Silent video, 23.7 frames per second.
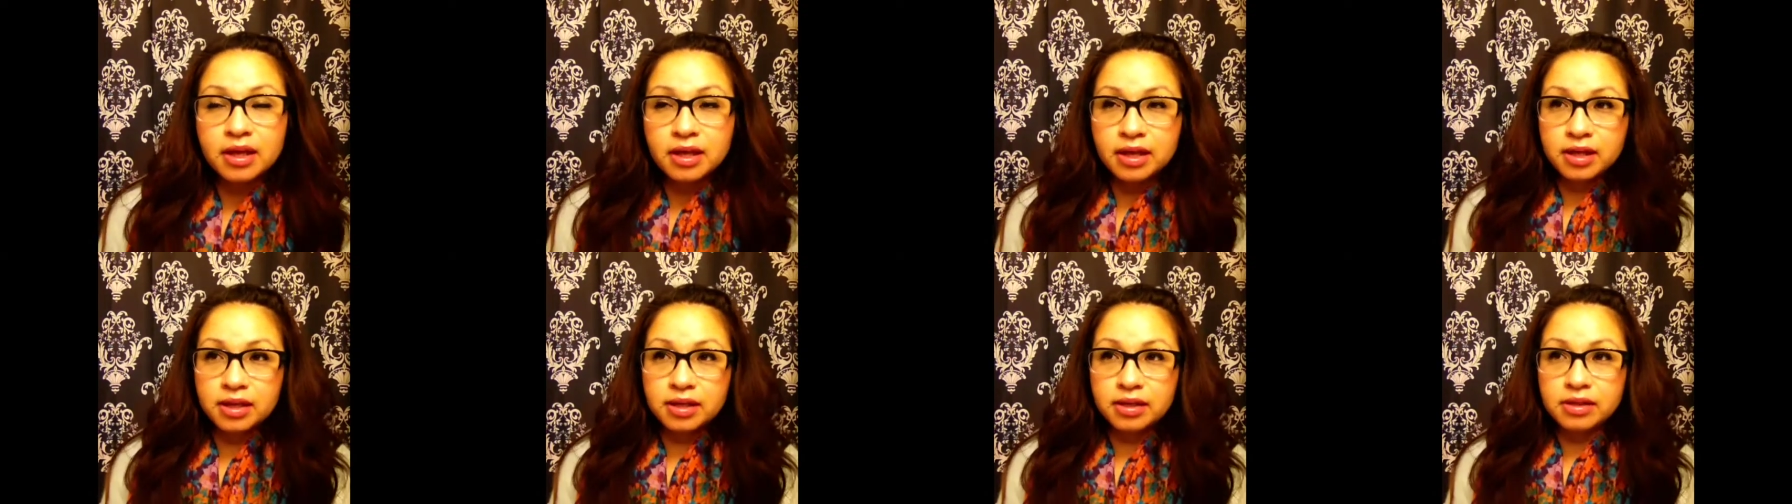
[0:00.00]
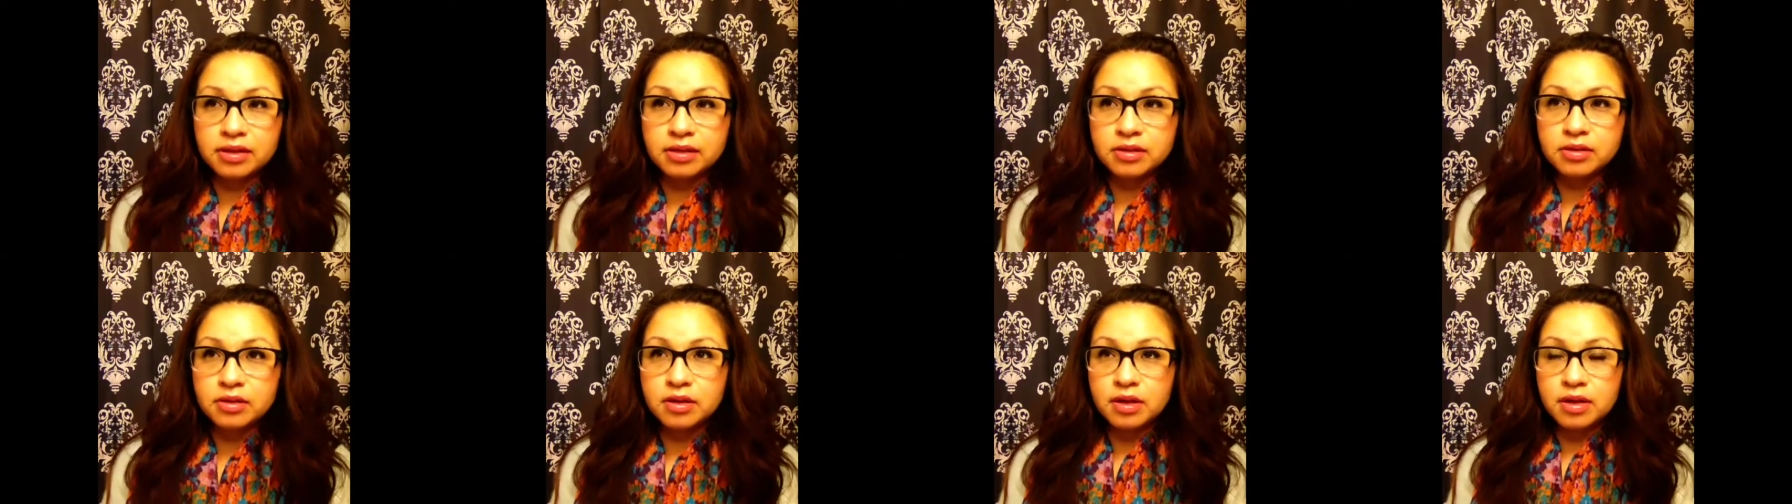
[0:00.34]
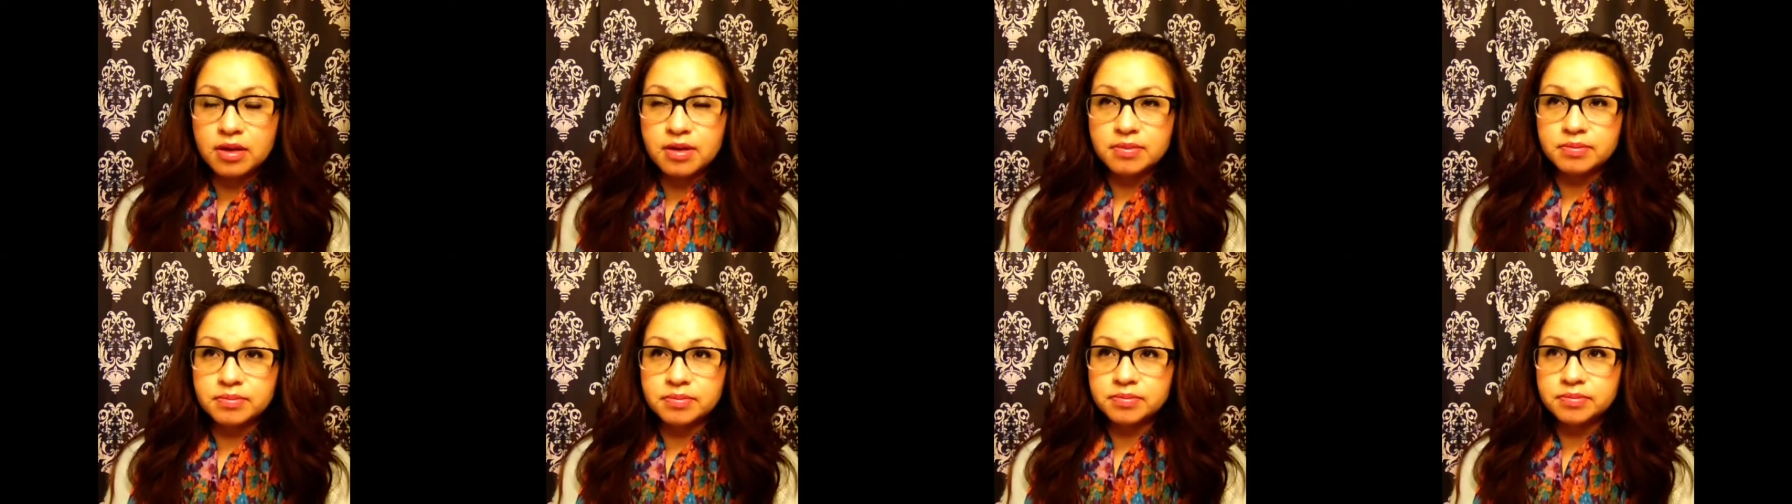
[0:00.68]
And
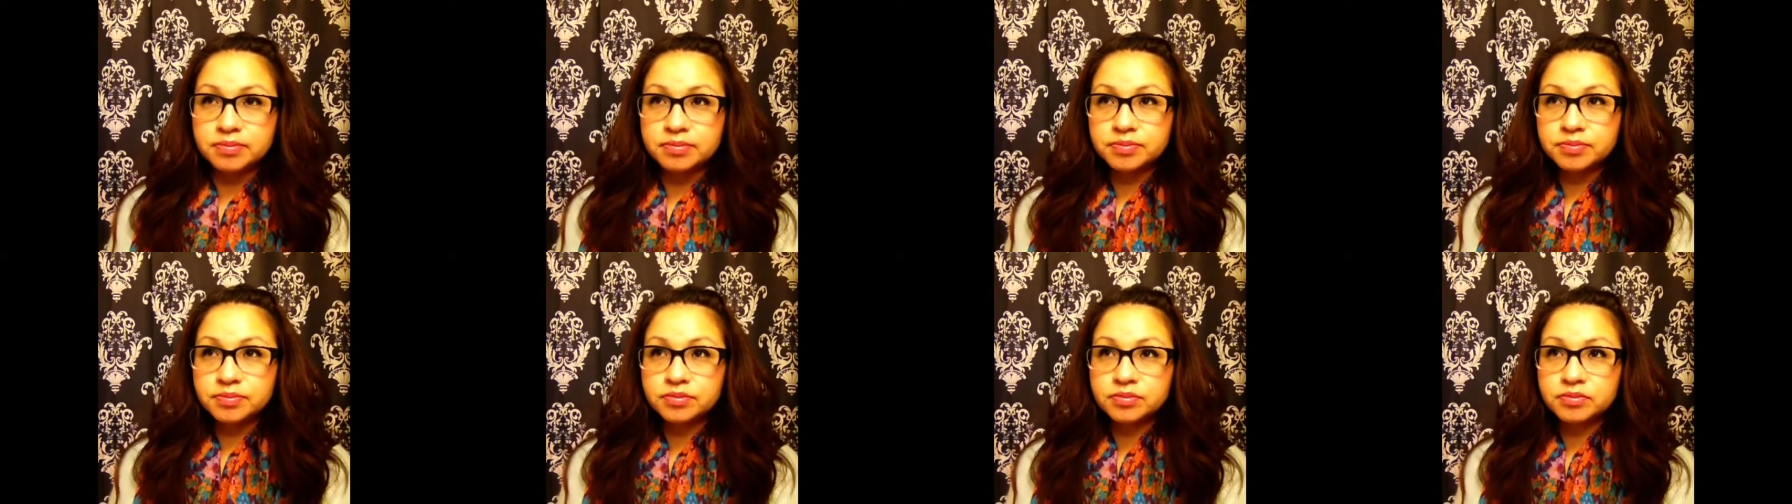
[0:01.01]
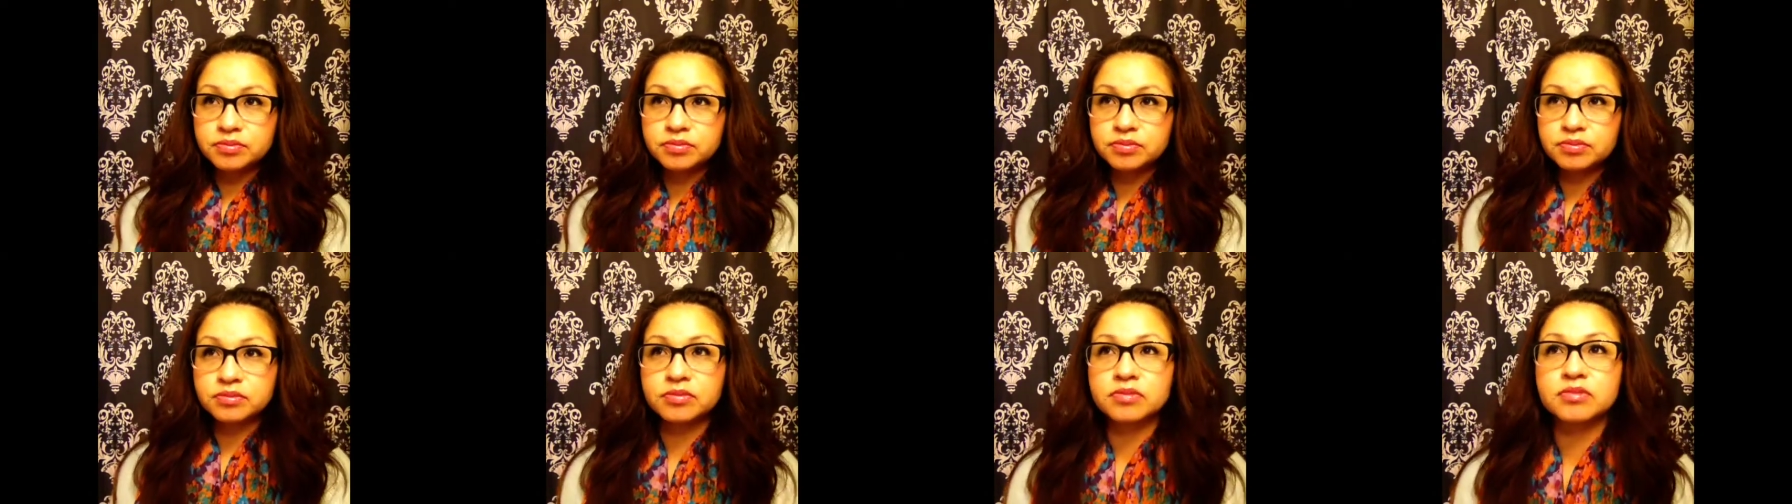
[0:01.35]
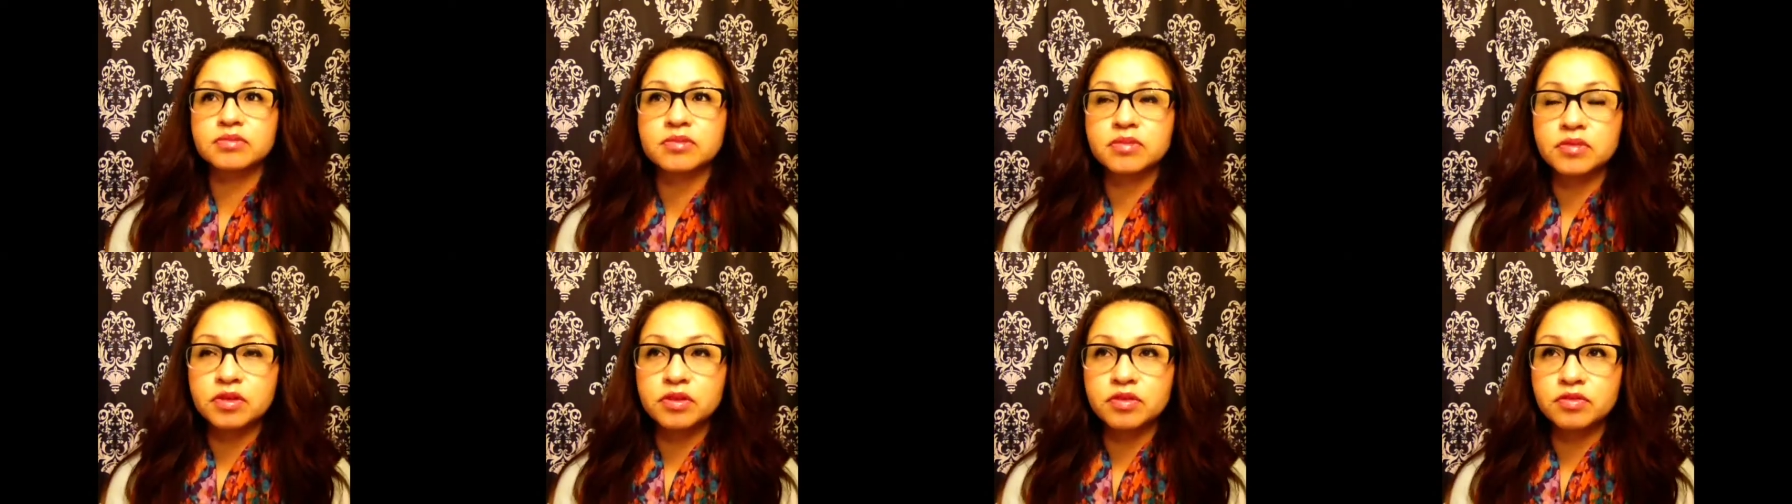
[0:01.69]
um,
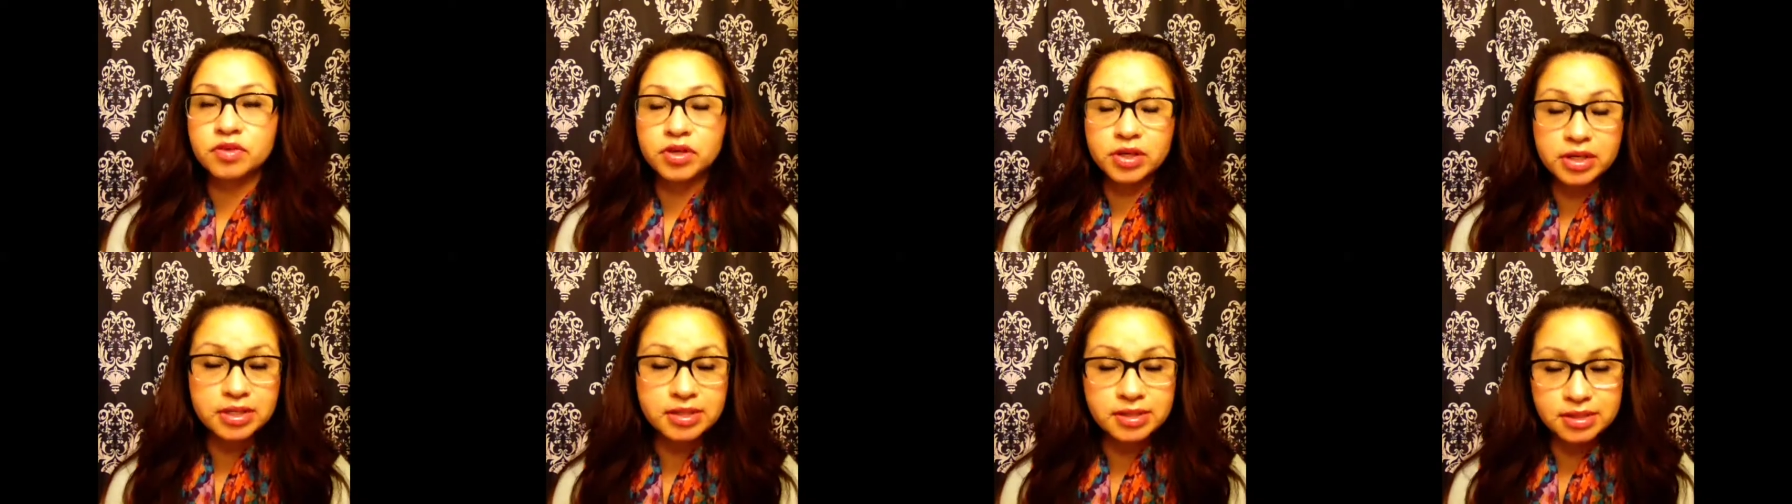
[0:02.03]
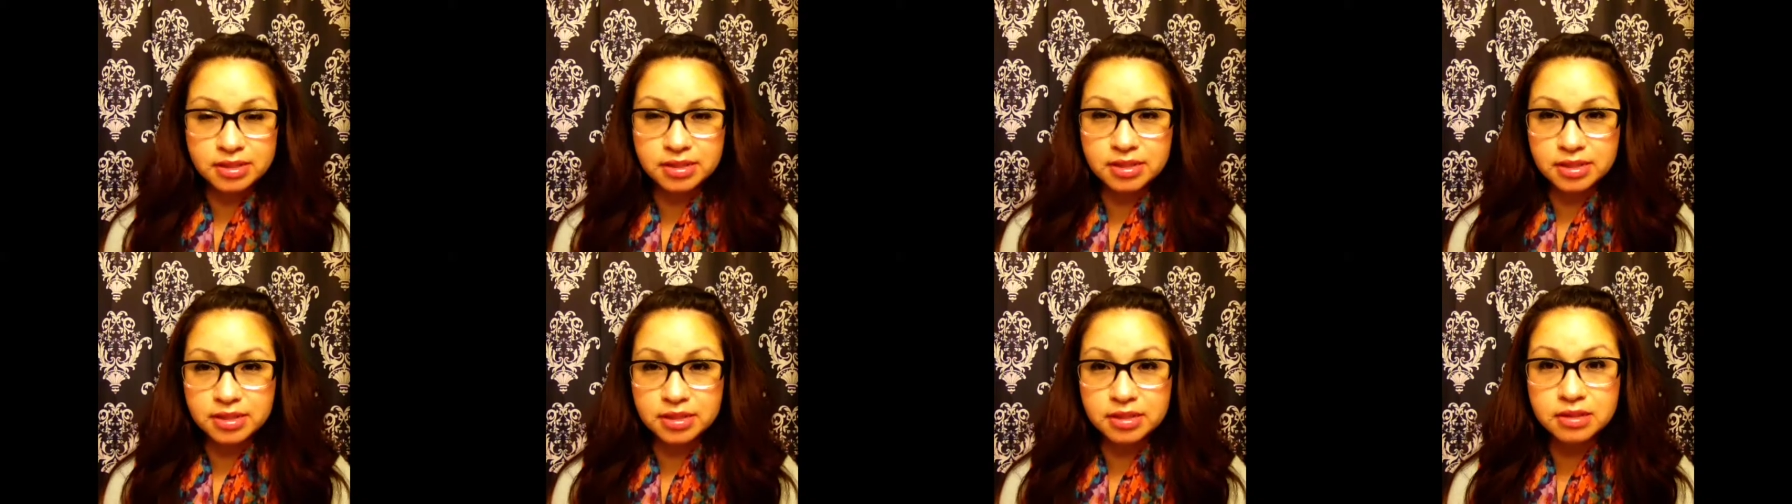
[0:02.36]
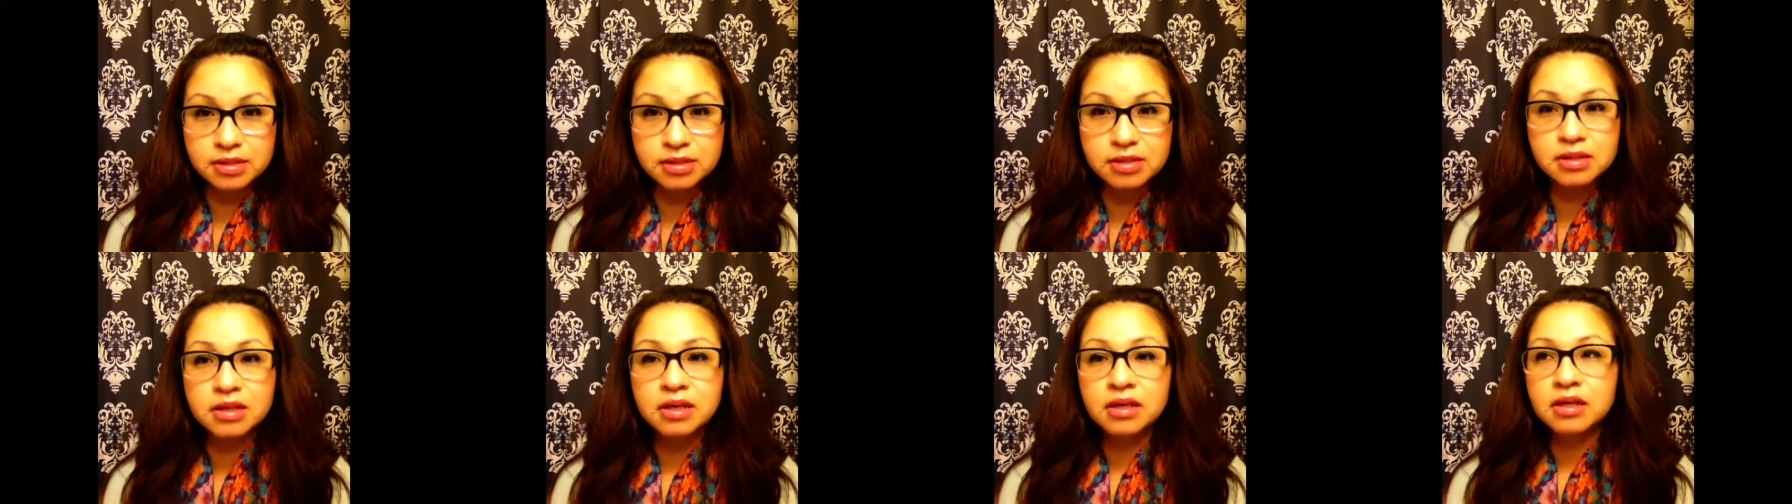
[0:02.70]
for
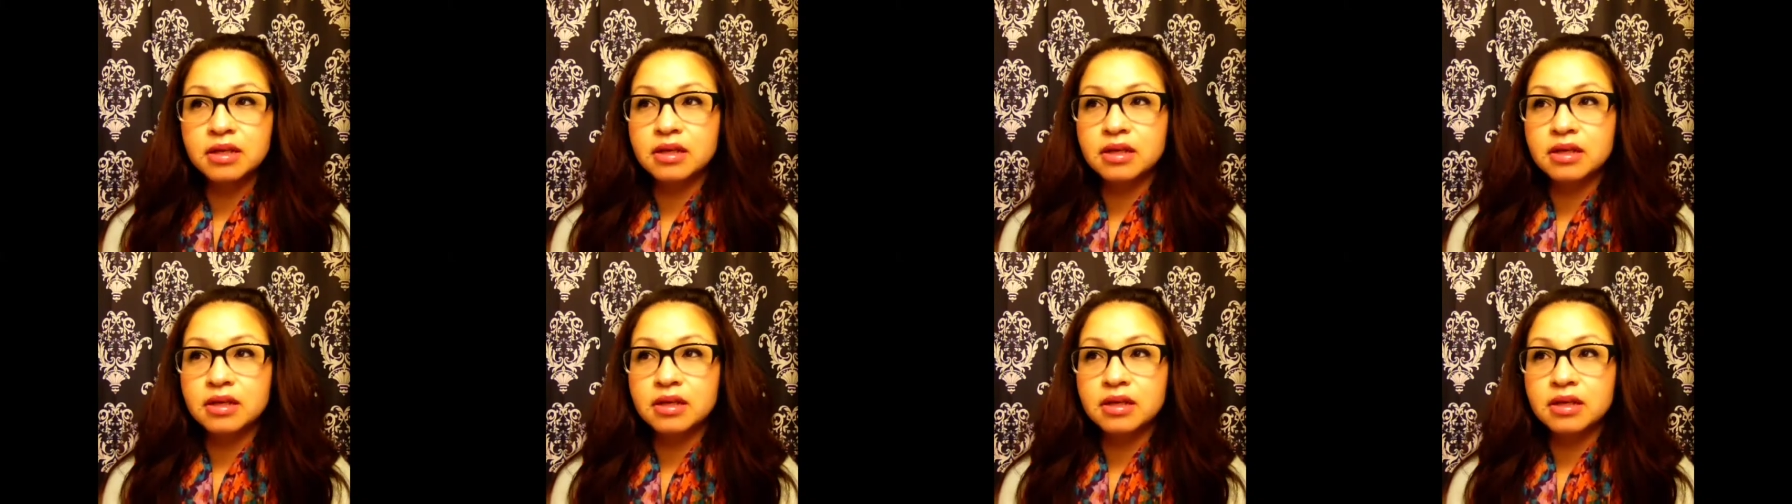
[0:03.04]
instance,